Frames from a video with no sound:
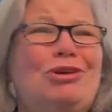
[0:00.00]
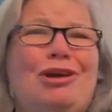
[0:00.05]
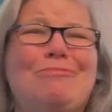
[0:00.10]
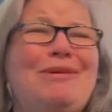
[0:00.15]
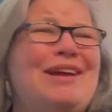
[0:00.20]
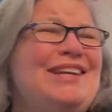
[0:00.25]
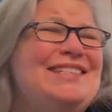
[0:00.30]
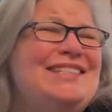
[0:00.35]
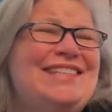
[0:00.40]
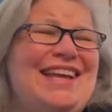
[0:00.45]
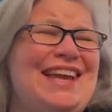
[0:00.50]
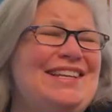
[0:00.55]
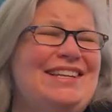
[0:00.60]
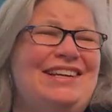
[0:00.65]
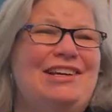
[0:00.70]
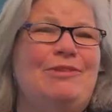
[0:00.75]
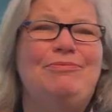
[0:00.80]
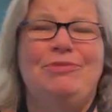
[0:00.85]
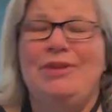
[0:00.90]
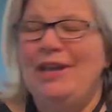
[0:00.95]
a
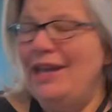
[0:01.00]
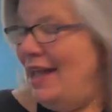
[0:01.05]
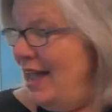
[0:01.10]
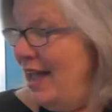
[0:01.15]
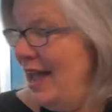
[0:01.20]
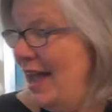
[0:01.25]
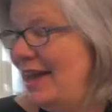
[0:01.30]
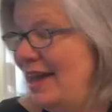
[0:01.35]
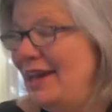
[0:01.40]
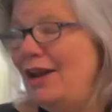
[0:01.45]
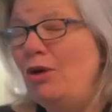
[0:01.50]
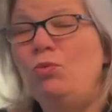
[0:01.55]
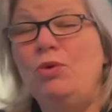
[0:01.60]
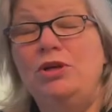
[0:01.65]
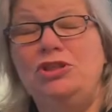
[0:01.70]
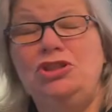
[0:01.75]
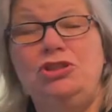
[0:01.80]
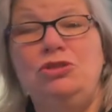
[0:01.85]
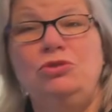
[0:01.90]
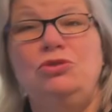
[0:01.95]
bandana, and I
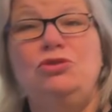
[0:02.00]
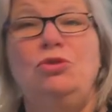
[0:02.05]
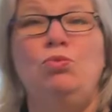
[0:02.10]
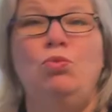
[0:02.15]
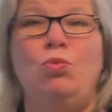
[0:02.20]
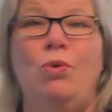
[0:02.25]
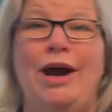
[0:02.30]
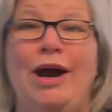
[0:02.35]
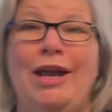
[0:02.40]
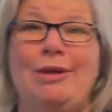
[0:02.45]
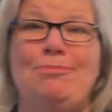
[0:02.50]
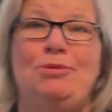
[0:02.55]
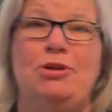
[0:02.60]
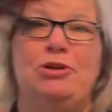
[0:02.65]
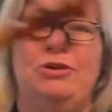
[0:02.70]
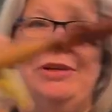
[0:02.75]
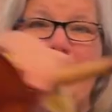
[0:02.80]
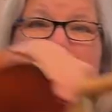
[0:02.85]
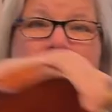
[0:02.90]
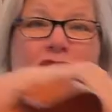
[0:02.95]
want you to wipe
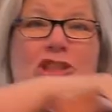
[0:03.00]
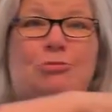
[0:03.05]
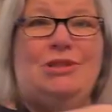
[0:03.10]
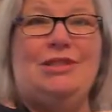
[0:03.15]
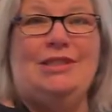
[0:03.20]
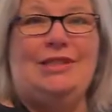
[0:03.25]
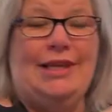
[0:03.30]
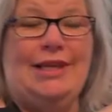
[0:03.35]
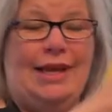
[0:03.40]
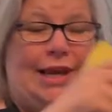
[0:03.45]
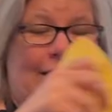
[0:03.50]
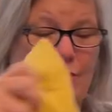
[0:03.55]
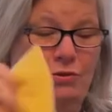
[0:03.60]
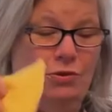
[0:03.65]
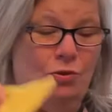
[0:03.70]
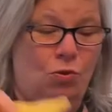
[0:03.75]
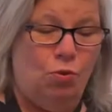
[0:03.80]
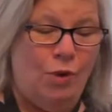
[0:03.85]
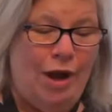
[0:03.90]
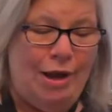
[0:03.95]
your instrument down.
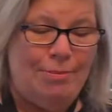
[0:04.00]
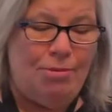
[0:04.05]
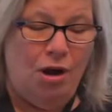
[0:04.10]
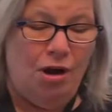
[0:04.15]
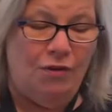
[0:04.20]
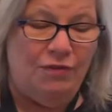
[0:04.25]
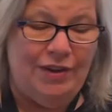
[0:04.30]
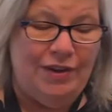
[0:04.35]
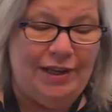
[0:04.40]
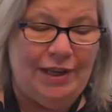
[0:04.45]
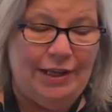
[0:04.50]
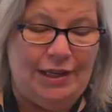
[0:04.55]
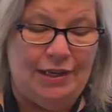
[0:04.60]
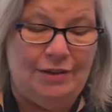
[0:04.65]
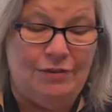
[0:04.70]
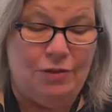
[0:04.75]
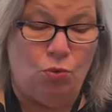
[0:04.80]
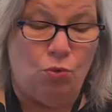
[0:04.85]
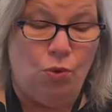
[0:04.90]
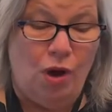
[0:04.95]
Wipe off any
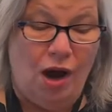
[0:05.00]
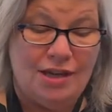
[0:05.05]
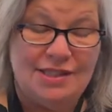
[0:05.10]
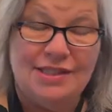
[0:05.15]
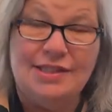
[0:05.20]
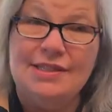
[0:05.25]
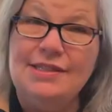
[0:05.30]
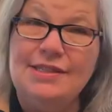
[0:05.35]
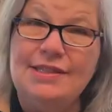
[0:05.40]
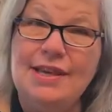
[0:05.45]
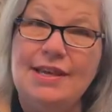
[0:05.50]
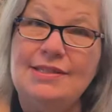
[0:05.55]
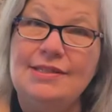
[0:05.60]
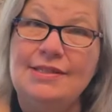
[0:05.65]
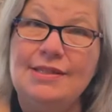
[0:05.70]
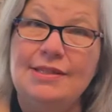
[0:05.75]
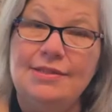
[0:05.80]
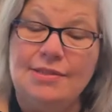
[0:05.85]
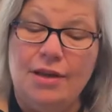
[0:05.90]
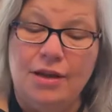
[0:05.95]
of the rosin dust
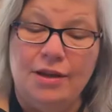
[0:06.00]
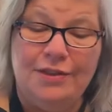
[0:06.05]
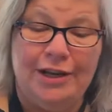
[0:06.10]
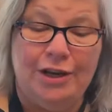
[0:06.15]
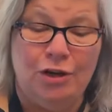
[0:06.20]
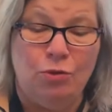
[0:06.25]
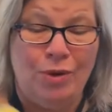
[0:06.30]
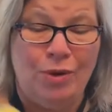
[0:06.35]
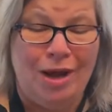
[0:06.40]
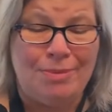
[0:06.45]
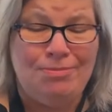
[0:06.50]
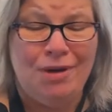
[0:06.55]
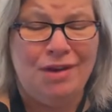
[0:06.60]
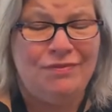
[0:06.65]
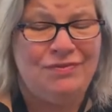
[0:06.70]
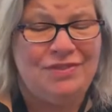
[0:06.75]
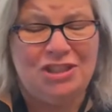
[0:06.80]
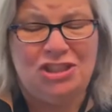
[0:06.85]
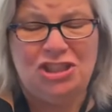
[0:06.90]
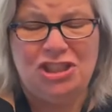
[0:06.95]
that's on there, wipe
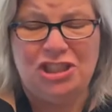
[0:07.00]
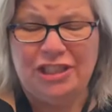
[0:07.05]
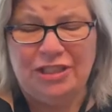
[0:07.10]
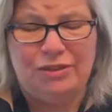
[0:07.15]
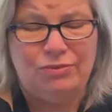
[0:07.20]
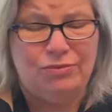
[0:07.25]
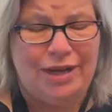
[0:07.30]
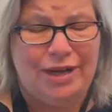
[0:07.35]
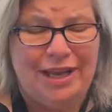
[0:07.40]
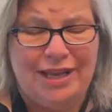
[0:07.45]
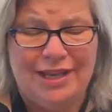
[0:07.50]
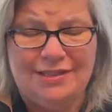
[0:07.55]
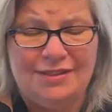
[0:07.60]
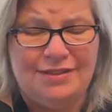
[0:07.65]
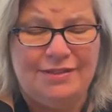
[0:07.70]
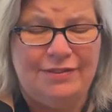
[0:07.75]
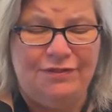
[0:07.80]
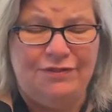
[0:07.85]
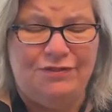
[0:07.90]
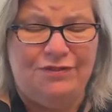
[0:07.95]
off the chin
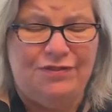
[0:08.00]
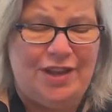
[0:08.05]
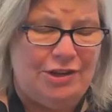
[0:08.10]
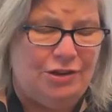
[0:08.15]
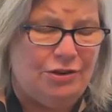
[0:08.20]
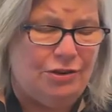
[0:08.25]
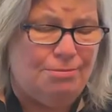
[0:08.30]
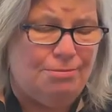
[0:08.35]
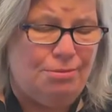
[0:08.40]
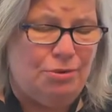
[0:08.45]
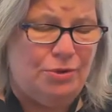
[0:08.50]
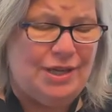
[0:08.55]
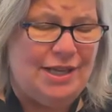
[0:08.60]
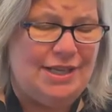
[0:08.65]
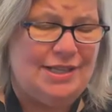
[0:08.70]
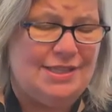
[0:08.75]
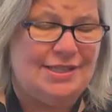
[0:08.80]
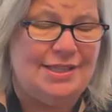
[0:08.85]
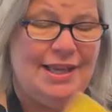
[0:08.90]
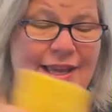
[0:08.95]
rest, the
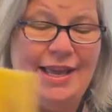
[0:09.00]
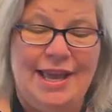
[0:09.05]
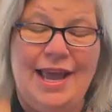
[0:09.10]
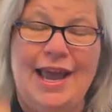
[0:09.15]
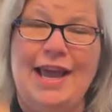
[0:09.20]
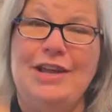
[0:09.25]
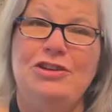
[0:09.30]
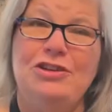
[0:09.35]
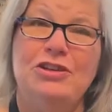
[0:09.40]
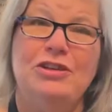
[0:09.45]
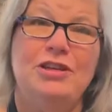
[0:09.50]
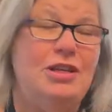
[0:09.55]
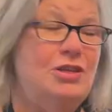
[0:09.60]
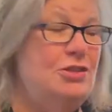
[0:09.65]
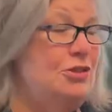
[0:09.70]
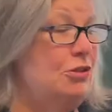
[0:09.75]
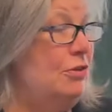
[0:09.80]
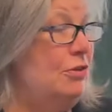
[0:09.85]
fingerprints, and you're gonna do